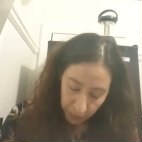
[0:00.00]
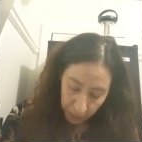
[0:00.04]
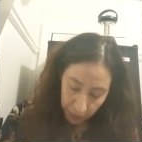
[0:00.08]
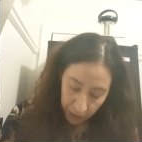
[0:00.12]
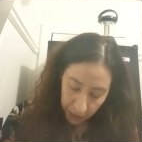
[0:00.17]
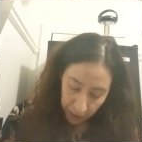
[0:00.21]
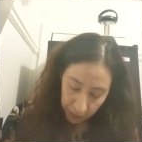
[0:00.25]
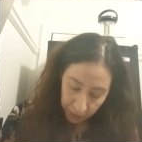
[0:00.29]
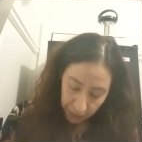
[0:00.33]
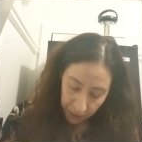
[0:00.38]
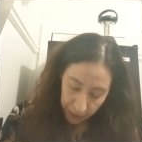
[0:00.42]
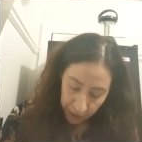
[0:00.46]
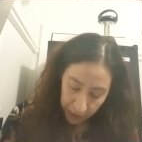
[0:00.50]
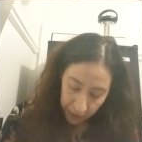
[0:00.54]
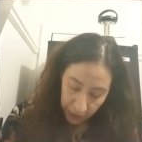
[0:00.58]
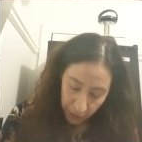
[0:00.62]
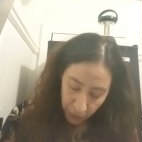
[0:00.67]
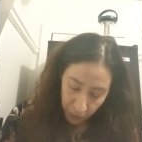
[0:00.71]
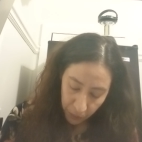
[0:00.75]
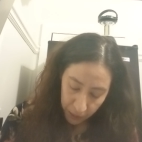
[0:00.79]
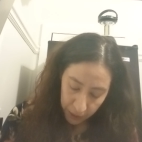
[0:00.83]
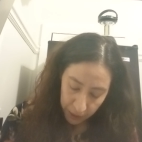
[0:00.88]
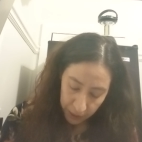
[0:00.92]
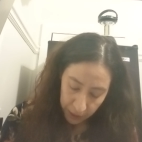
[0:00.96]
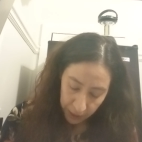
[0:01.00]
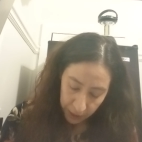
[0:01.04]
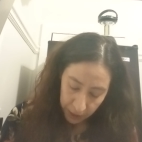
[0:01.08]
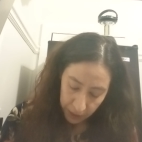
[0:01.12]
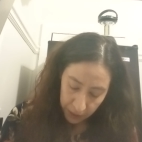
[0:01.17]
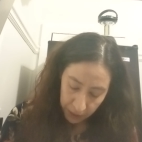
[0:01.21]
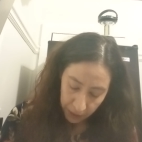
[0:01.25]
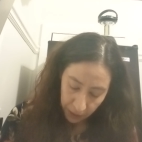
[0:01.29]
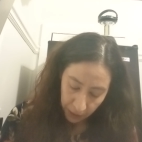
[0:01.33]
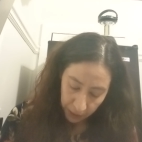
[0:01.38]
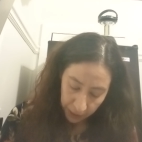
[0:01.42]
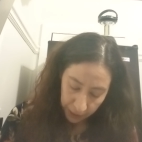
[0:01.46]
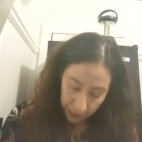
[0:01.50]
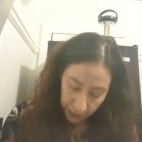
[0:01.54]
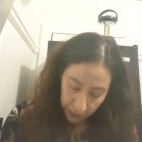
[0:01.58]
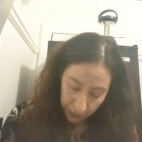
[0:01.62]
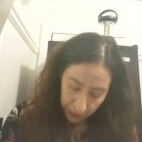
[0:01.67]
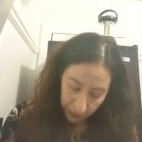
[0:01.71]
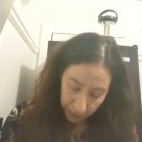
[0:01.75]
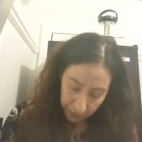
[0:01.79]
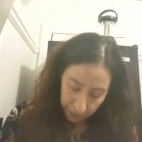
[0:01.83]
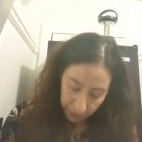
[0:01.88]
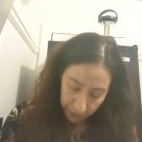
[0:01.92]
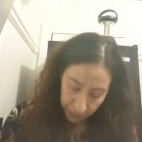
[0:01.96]
But if anyone does not
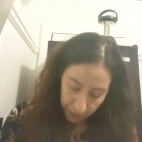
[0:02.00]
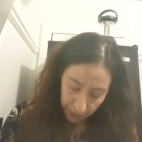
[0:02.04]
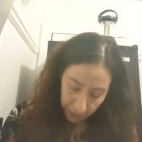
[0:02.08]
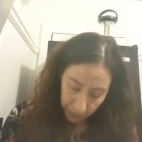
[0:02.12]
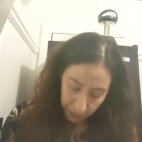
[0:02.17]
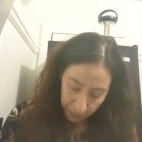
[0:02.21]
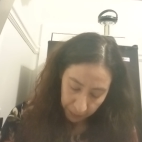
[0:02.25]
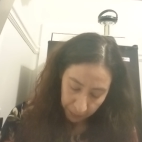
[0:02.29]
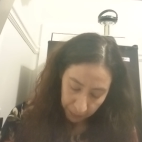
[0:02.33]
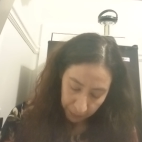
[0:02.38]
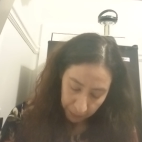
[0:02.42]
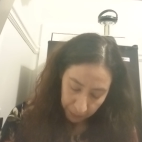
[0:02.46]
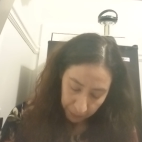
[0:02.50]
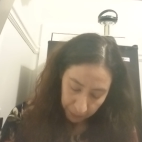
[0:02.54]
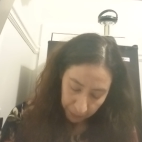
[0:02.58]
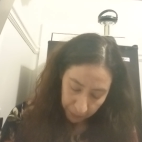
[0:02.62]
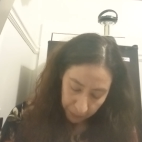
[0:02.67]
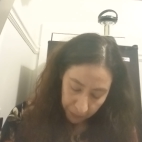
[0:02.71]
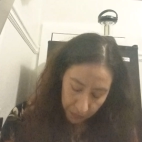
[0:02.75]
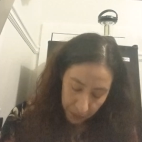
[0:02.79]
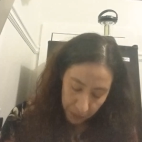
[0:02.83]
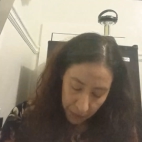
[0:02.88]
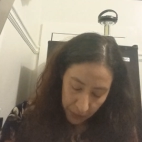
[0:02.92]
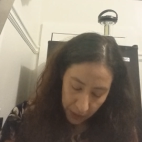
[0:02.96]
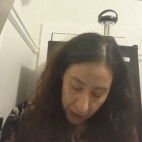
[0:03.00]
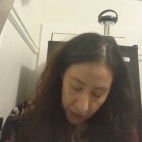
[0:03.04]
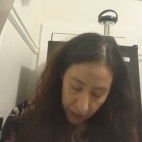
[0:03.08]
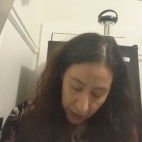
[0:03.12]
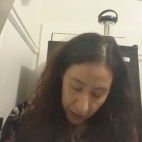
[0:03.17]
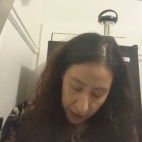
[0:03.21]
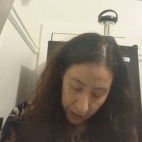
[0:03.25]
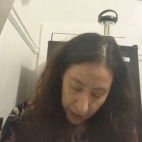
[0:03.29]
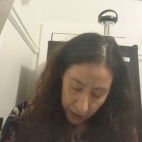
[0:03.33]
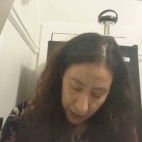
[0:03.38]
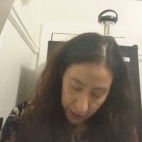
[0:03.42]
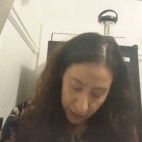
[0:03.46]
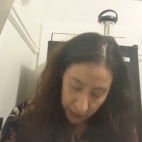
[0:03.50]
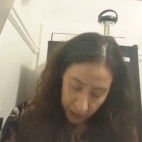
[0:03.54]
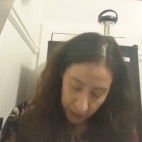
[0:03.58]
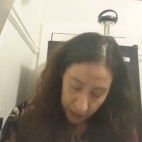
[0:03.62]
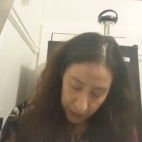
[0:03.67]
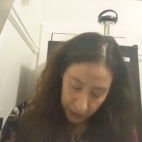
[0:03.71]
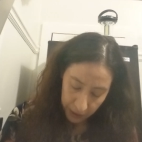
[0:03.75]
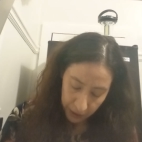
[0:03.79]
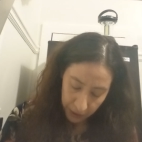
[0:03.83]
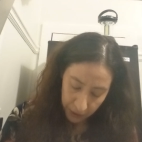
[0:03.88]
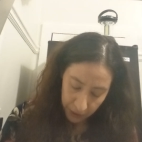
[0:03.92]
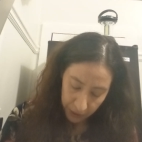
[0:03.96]
have them, he is
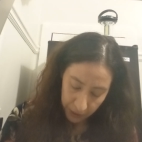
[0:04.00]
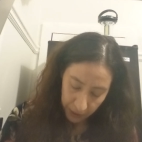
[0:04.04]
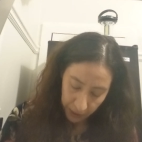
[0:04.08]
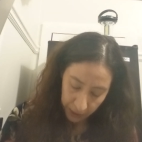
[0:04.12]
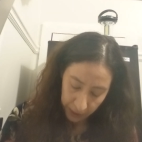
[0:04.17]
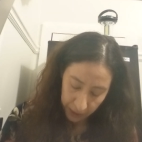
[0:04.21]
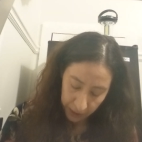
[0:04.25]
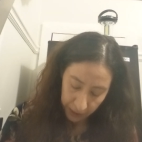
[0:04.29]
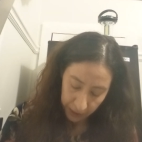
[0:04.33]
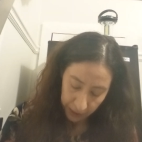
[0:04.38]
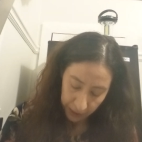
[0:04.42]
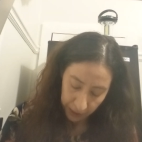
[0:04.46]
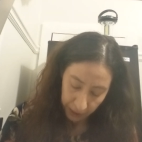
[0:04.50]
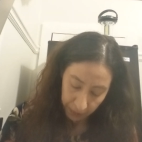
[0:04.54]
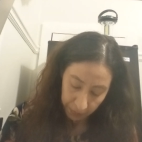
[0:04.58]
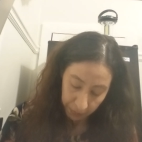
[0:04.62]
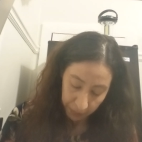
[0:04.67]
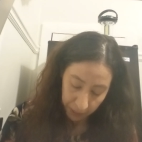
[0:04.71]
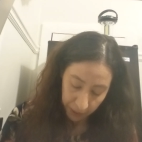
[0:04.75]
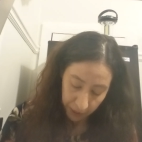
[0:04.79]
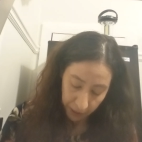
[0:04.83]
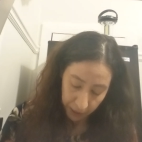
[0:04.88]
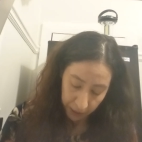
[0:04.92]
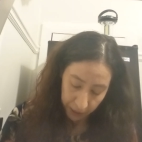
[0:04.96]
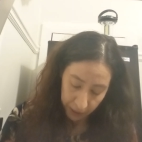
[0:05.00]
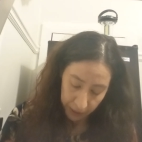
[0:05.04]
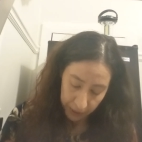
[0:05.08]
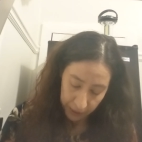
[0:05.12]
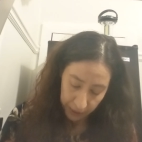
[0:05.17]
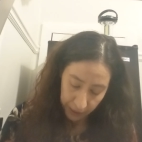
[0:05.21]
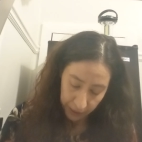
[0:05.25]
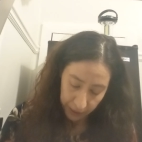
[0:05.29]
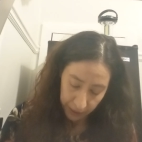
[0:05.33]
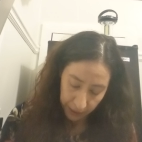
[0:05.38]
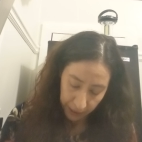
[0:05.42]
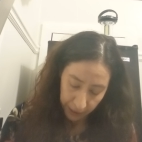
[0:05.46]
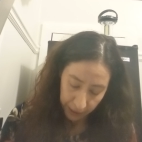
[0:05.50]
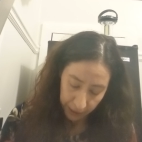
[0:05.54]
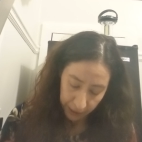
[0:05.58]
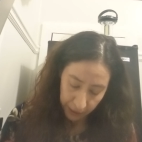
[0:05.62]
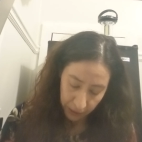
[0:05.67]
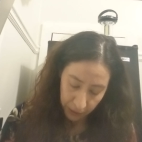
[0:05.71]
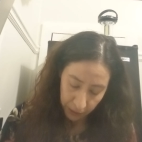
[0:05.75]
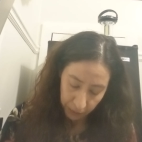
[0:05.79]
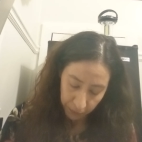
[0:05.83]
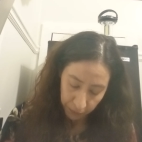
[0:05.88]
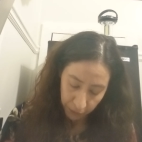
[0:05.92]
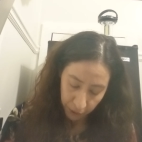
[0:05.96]
nearsighted and blind and
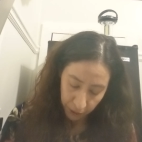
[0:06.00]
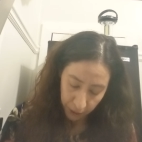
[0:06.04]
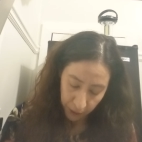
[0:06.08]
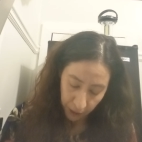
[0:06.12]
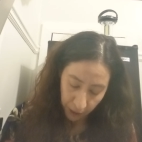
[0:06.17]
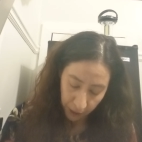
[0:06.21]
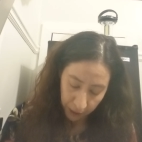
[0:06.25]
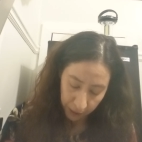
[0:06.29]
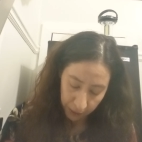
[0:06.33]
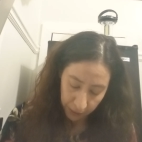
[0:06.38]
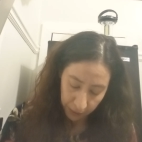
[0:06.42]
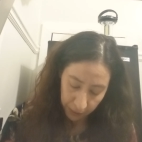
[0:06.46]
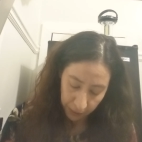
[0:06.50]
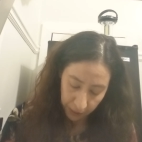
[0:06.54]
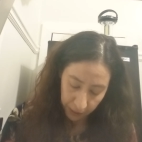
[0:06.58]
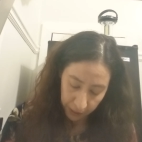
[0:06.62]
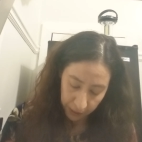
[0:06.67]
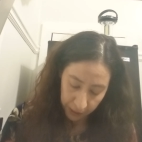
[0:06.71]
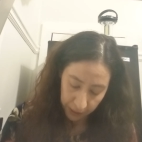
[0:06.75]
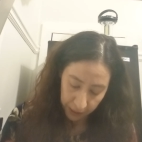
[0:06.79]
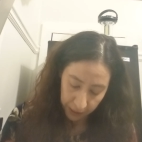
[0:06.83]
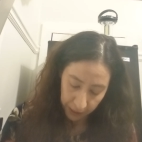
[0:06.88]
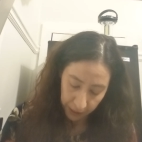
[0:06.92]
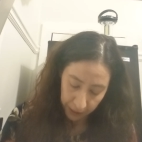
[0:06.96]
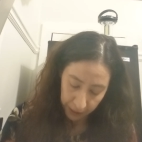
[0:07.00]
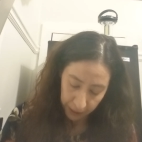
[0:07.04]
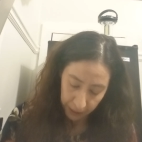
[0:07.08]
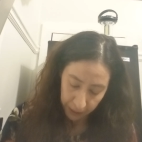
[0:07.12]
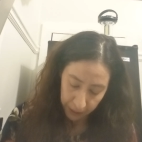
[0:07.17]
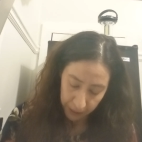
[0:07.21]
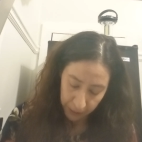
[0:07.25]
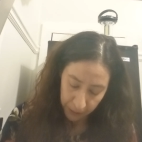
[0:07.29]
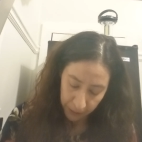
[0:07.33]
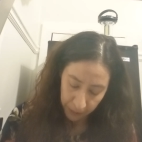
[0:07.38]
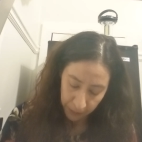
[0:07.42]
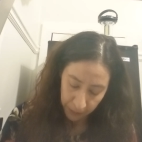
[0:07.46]
has forgotten that he has